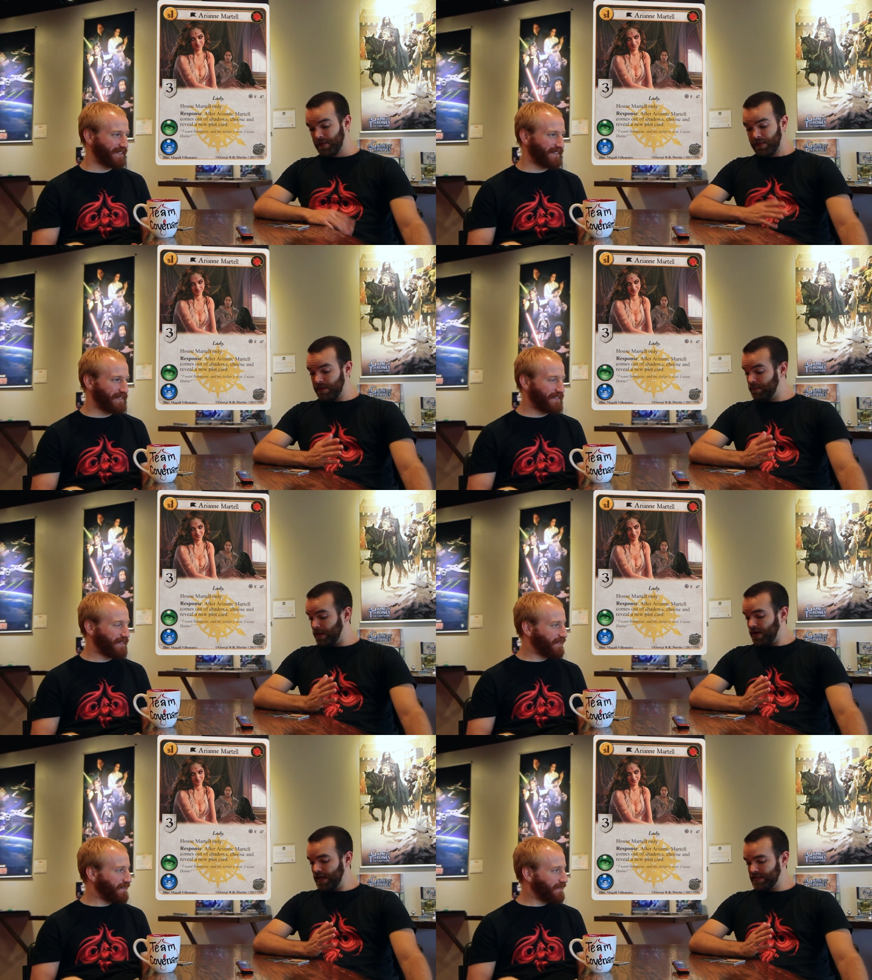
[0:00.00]
Speaker 1: But
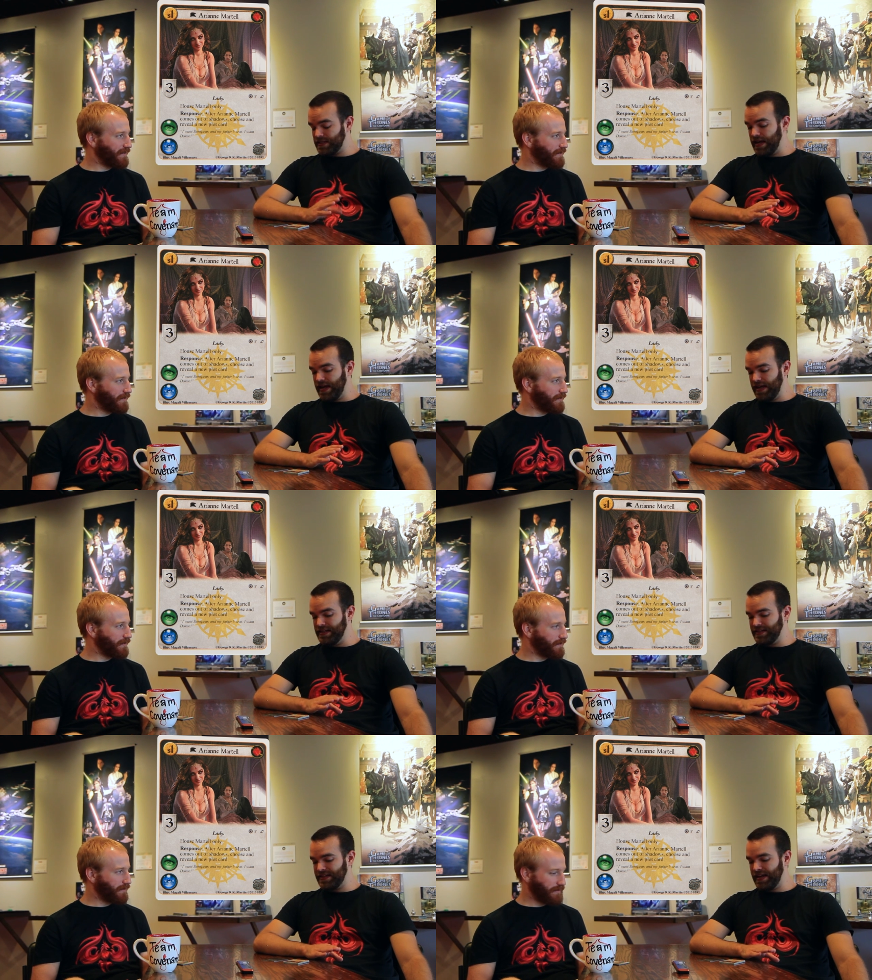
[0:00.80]
but all that to say
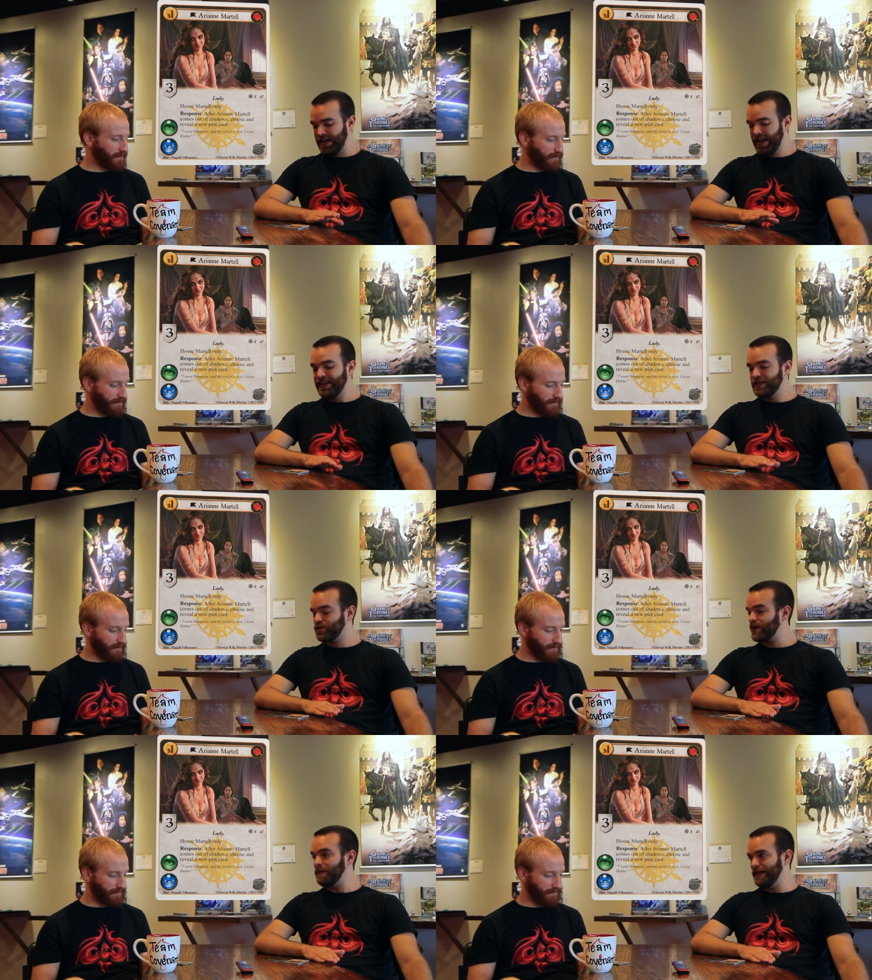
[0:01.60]
is that any
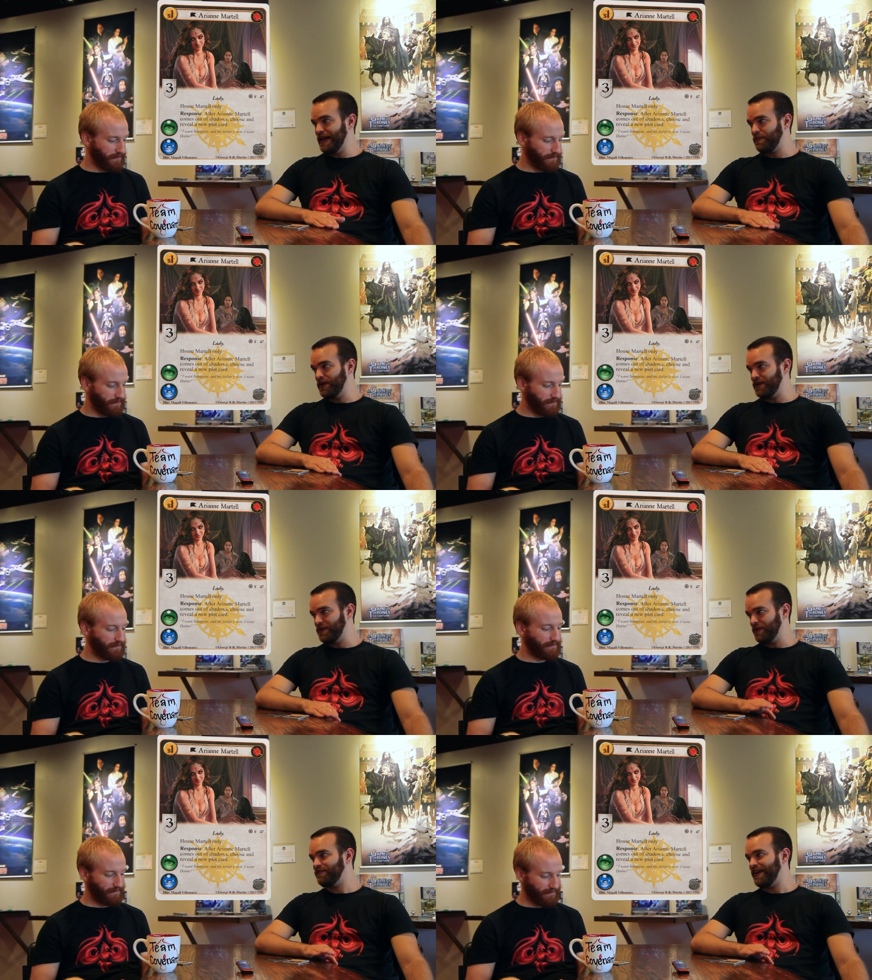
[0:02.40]
intrepid deck
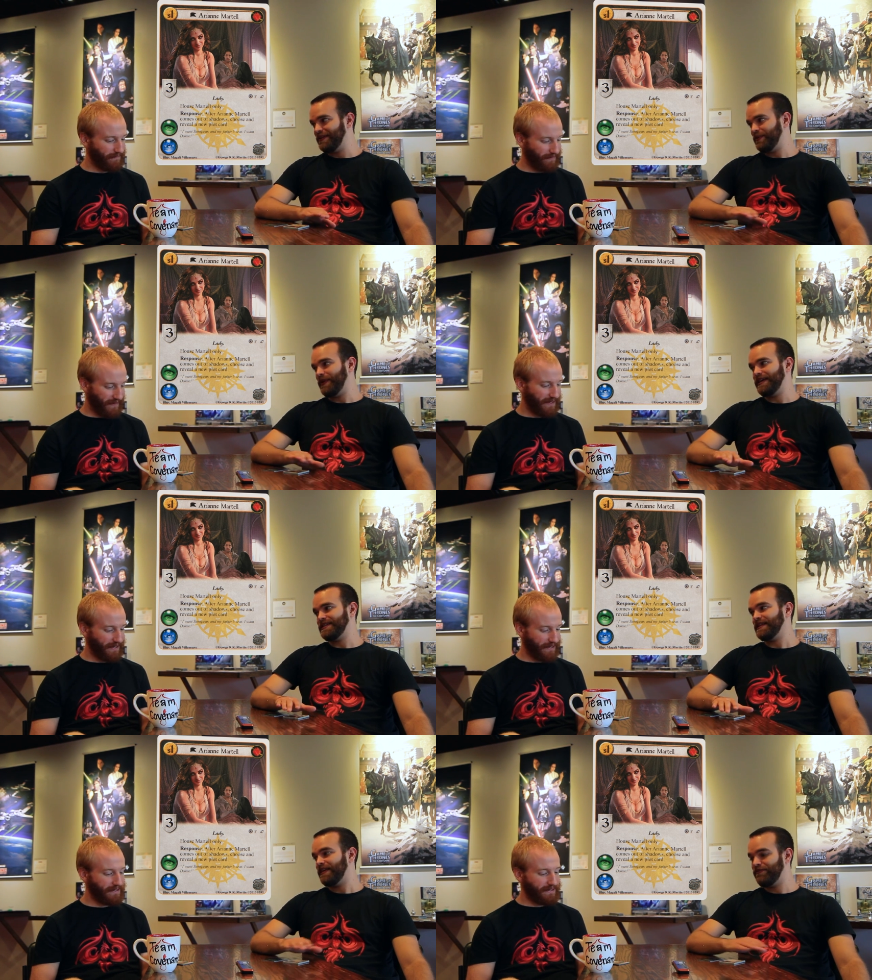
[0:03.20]
builder will find a way
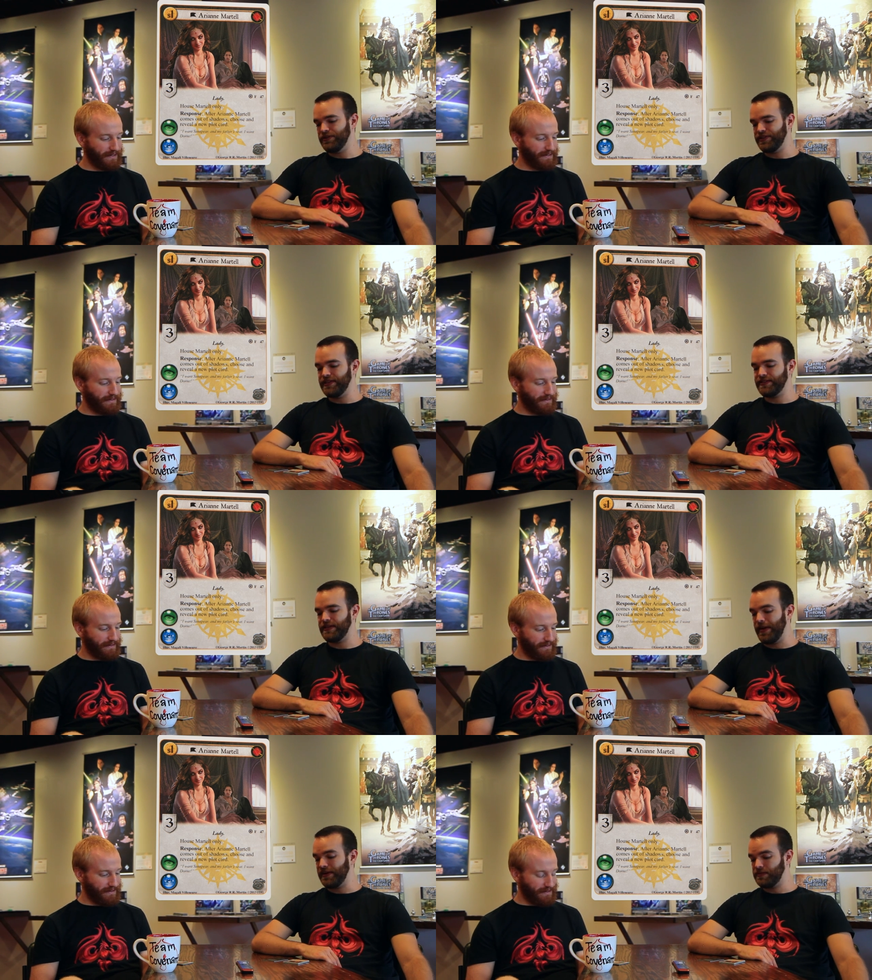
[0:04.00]
to leverage this
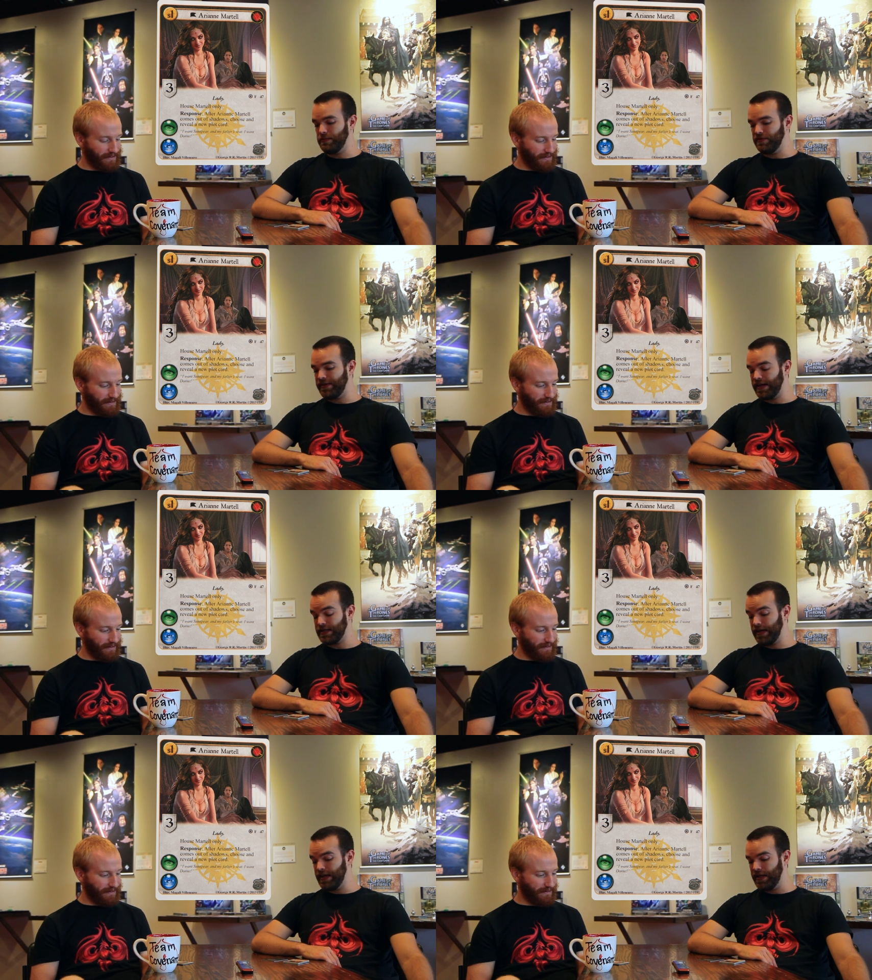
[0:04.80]
to maximum
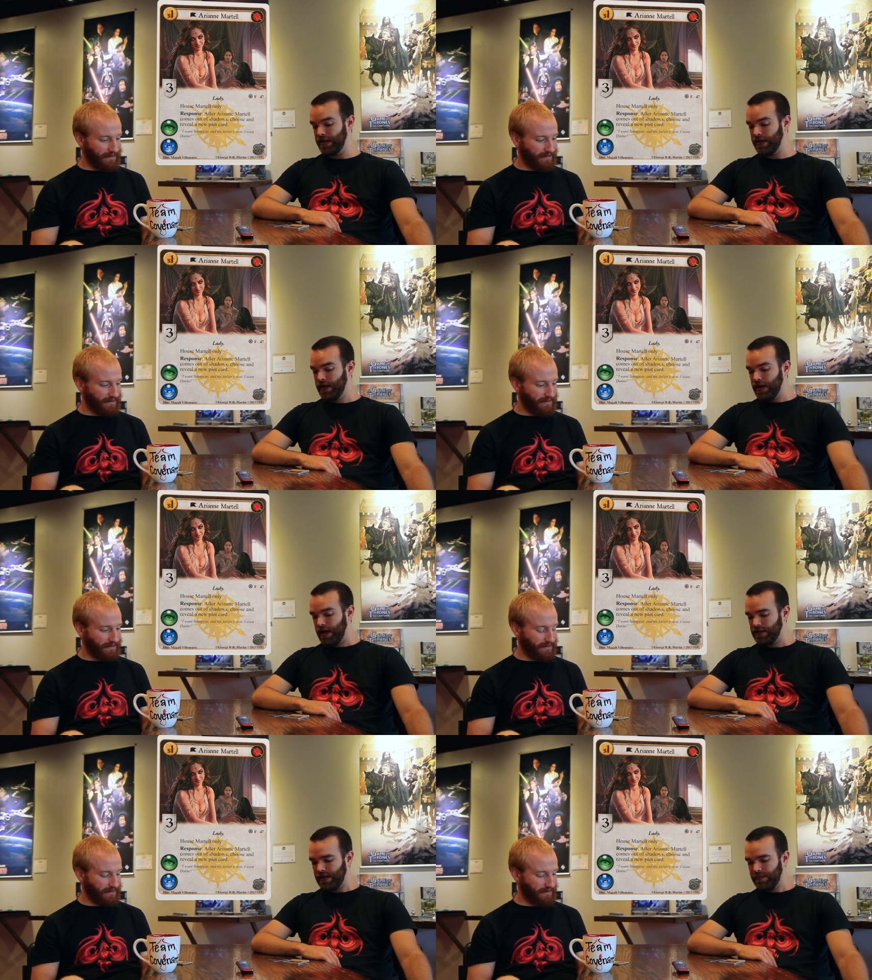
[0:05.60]
effect. And
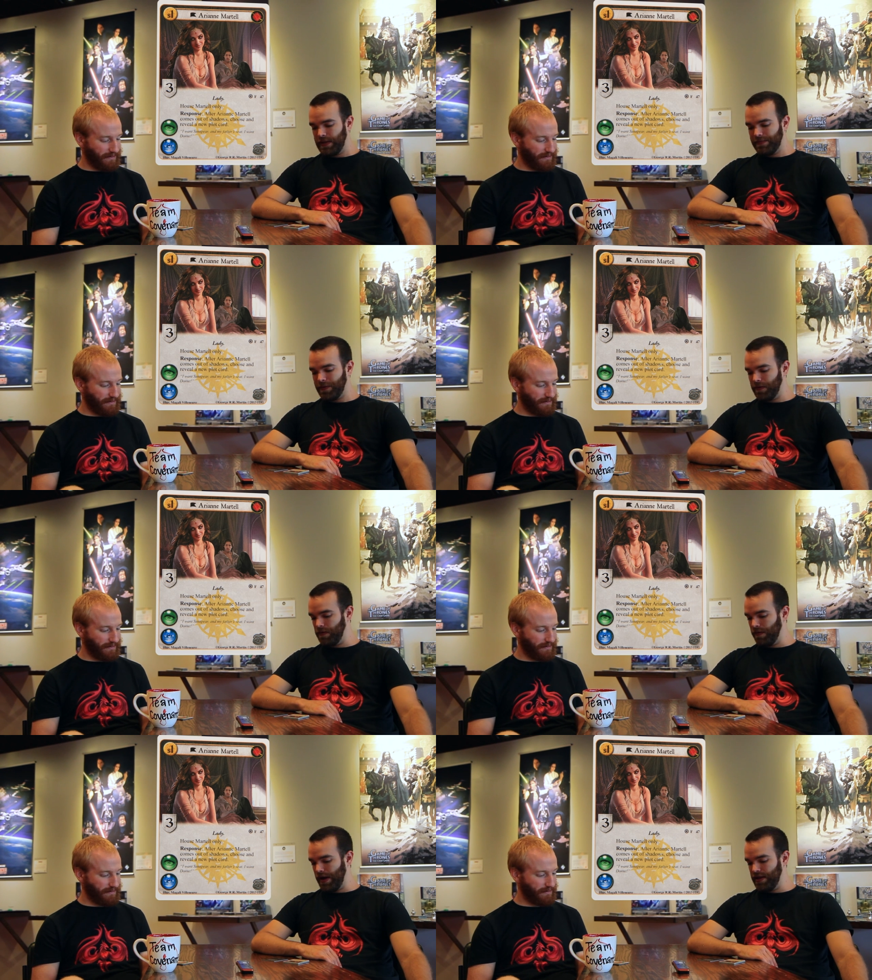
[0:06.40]
a lot of
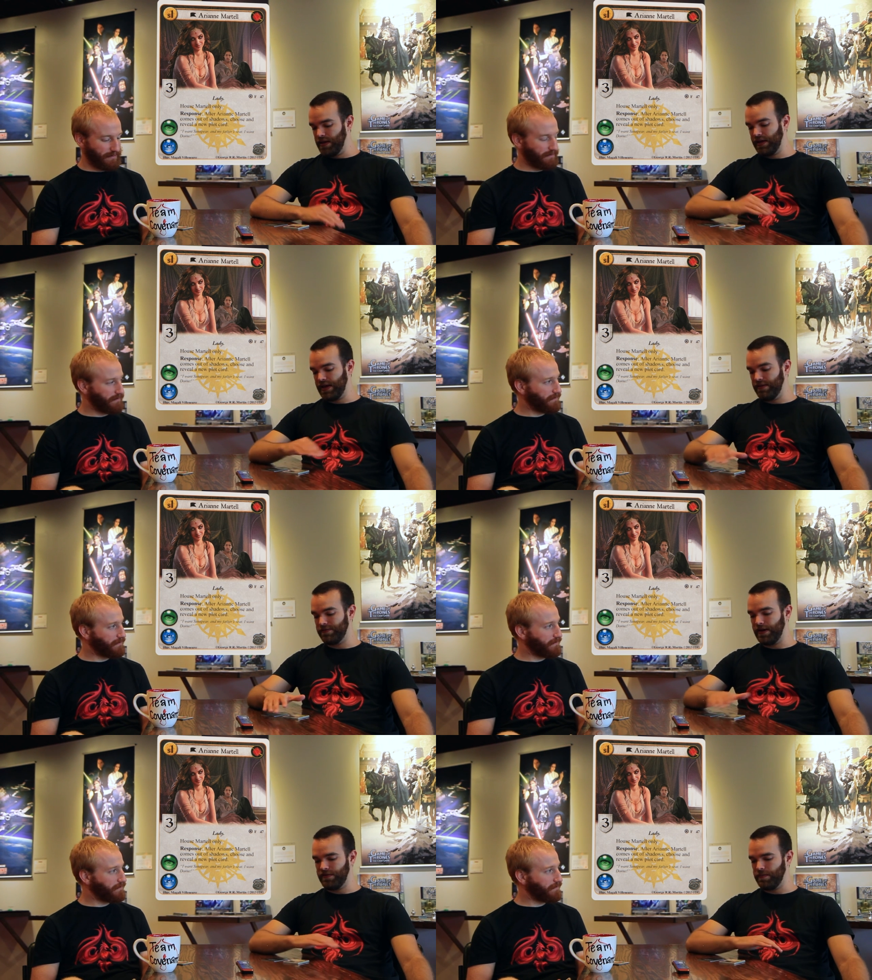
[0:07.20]
people, I think,
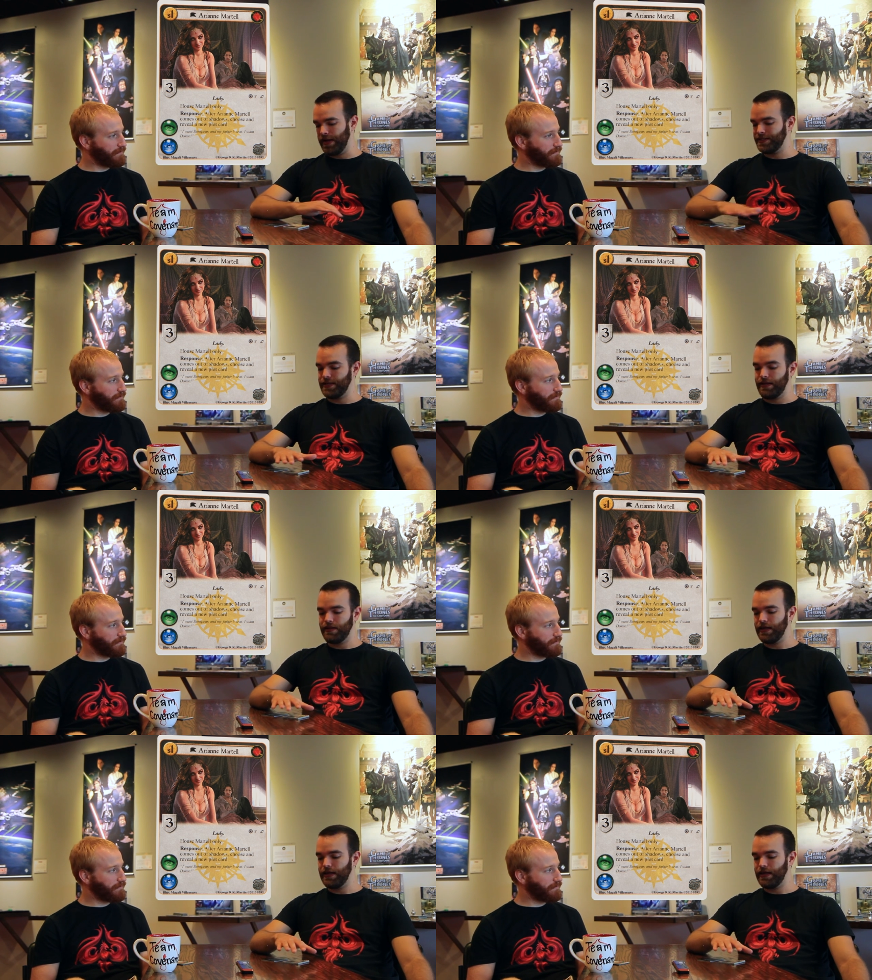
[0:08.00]
have right off the bat said